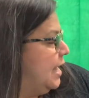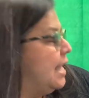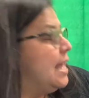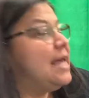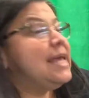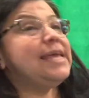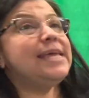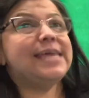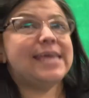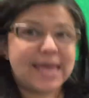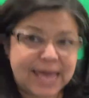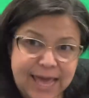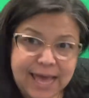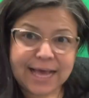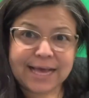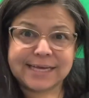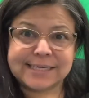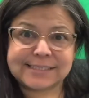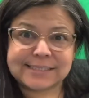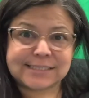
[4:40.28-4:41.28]

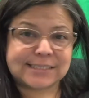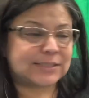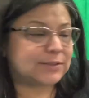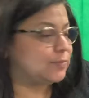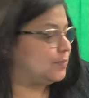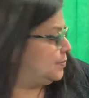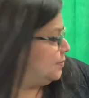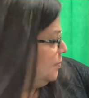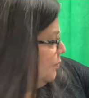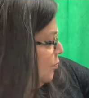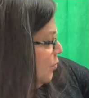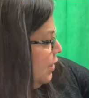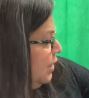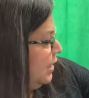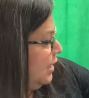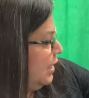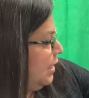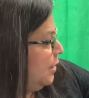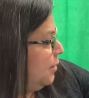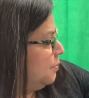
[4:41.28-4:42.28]
Yes,
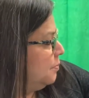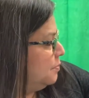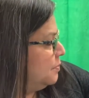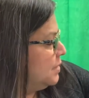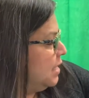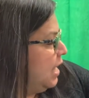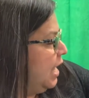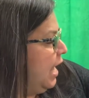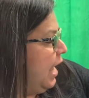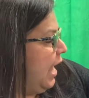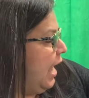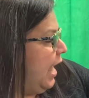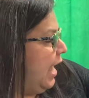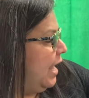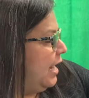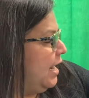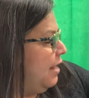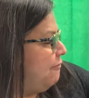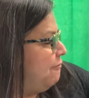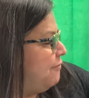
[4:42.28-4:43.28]
William.
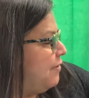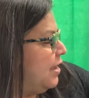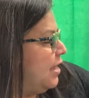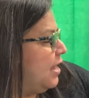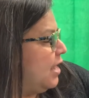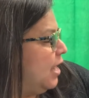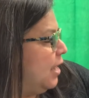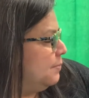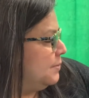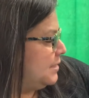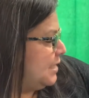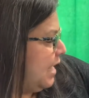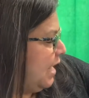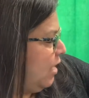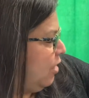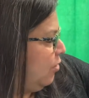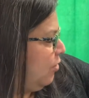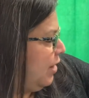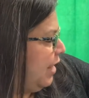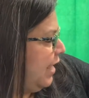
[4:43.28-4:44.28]
And if it comes
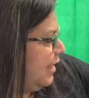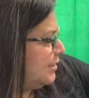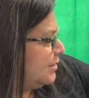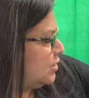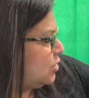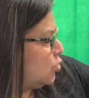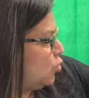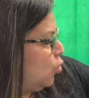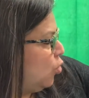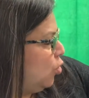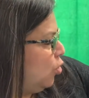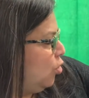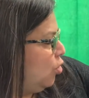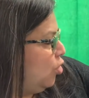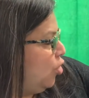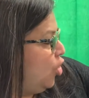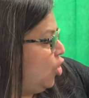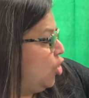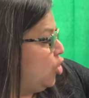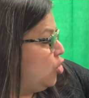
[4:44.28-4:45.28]
out at
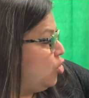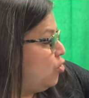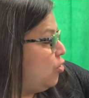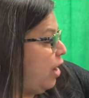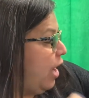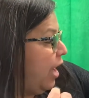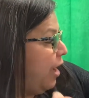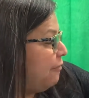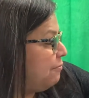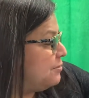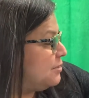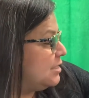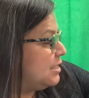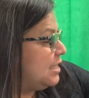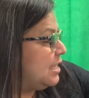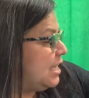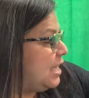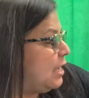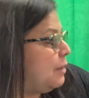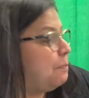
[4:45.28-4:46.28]
school, you have to
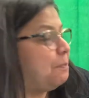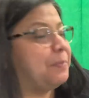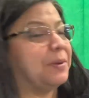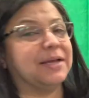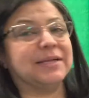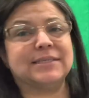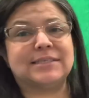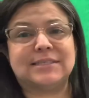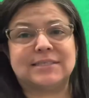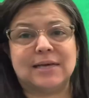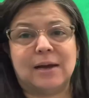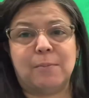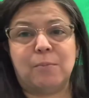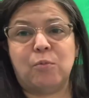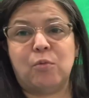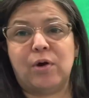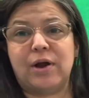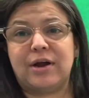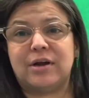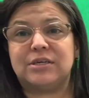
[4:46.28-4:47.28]
keep it
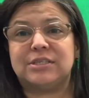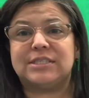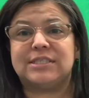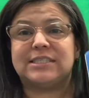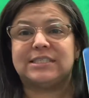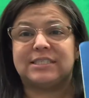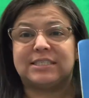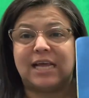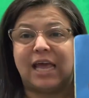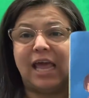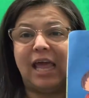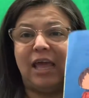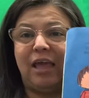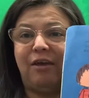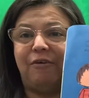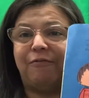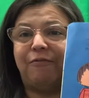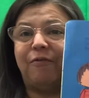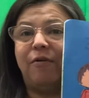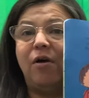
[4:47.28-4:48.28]
somewhere
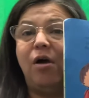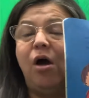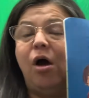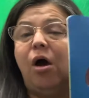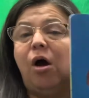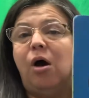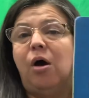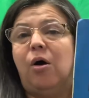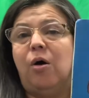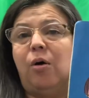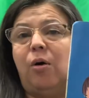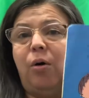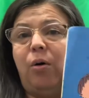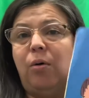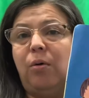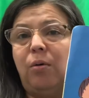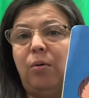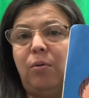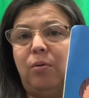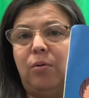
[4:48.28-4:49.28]
safe.
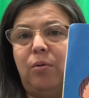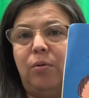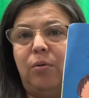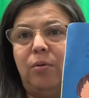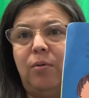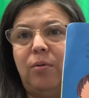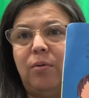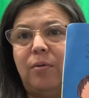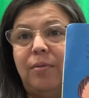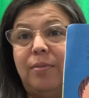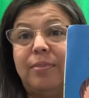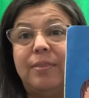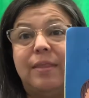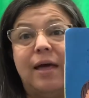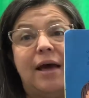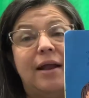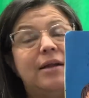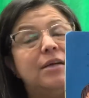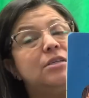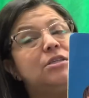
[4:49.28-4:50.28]
Oh,
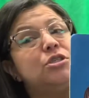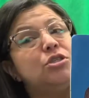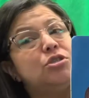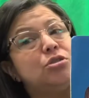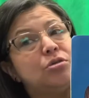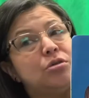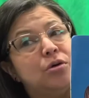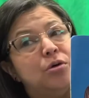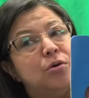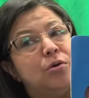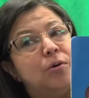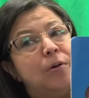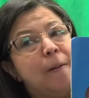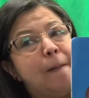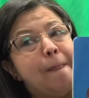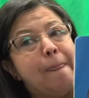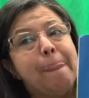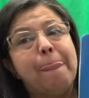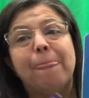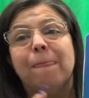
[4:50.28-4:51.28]
that is true.
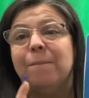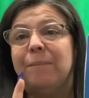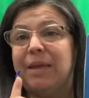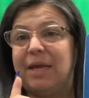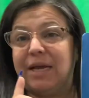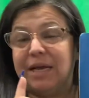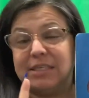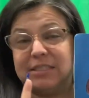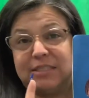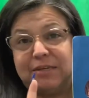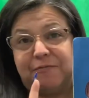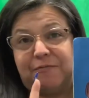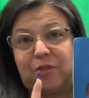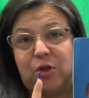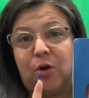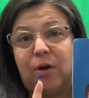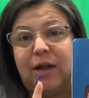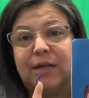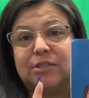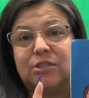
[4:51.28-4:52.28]
Because if
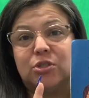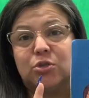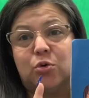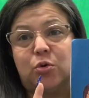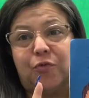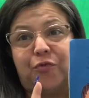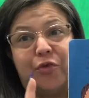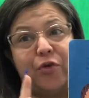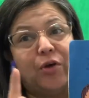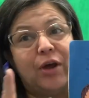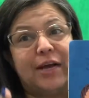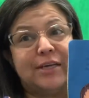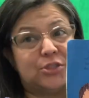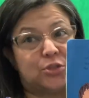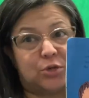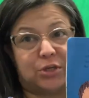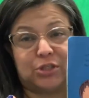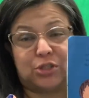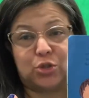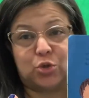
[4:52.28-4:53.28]
they're at school, if you guys are
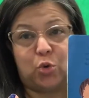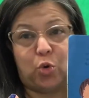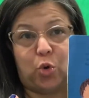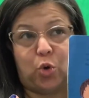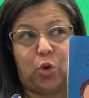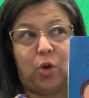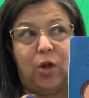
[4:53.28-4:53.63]
at school